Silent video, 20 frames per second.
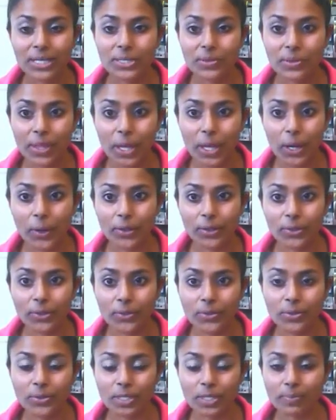so they are
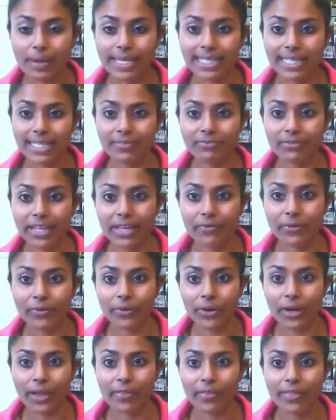used to spicy flavor,